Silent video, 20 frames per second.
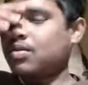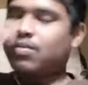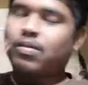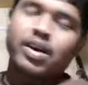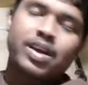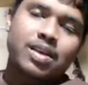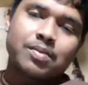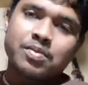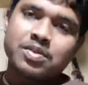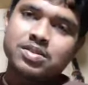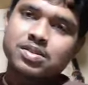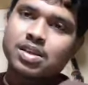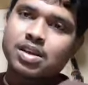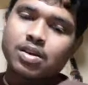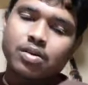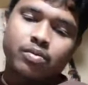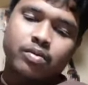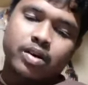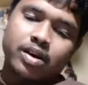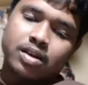Why am I
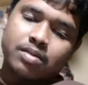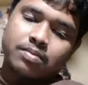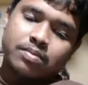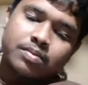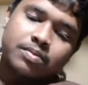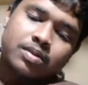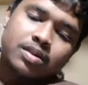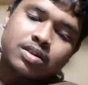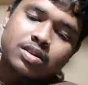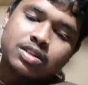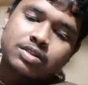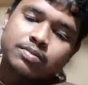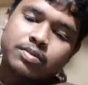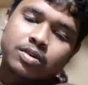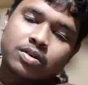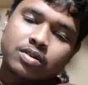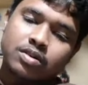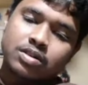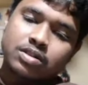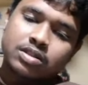saying well? It is
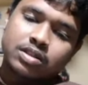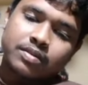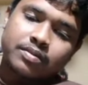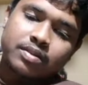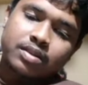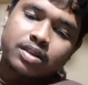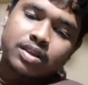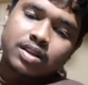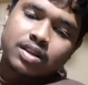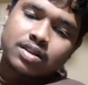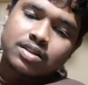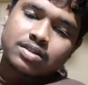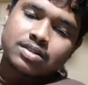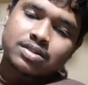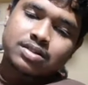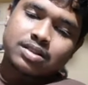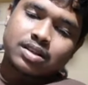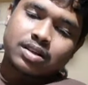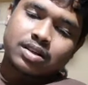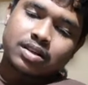because everything
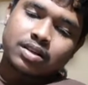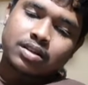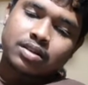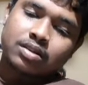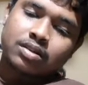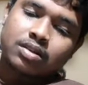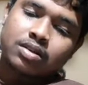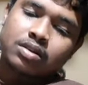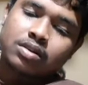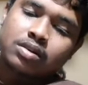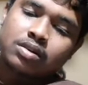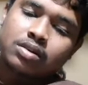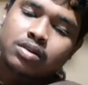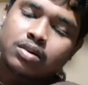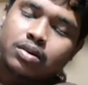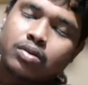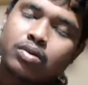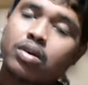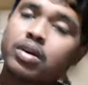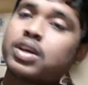is said in
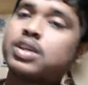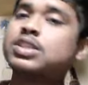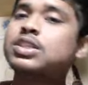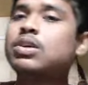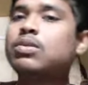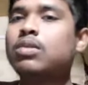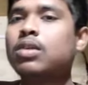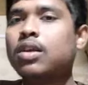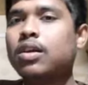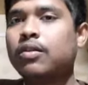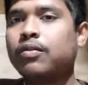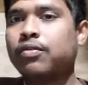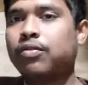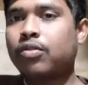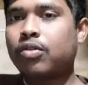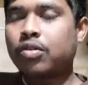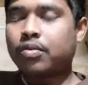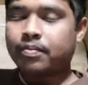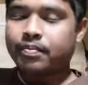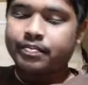longitudinal
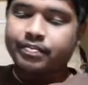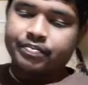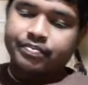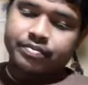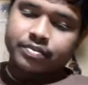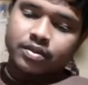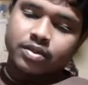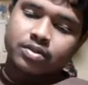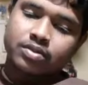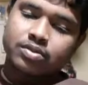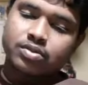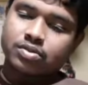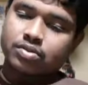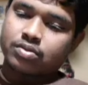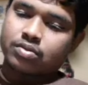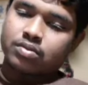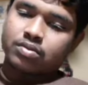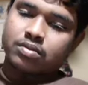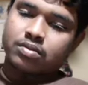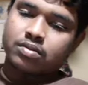form,
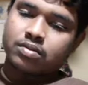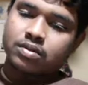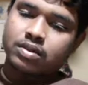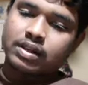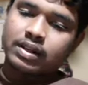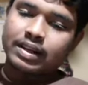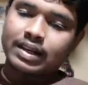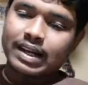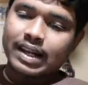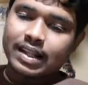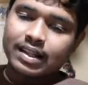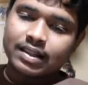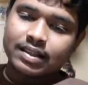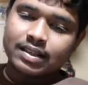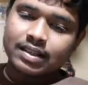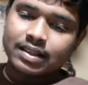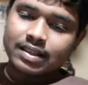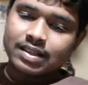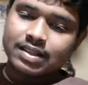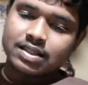so
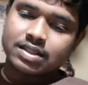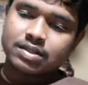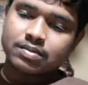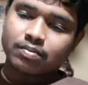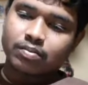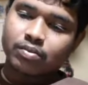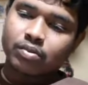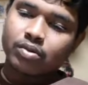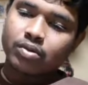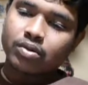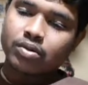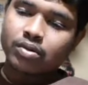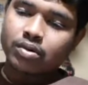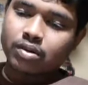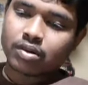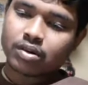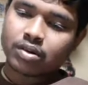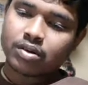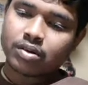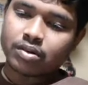length is more
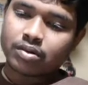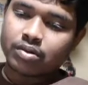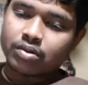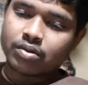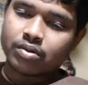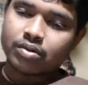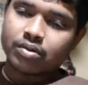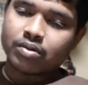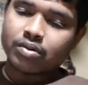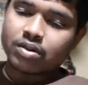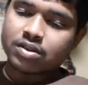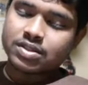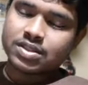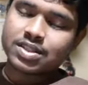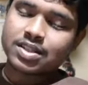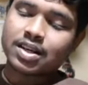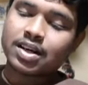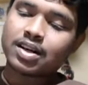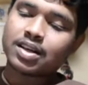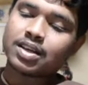
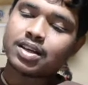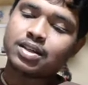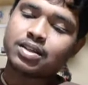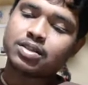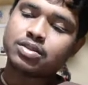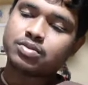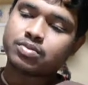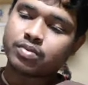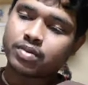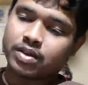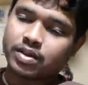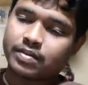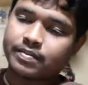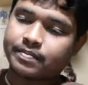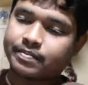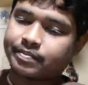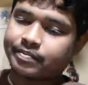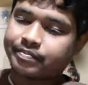considered in this way.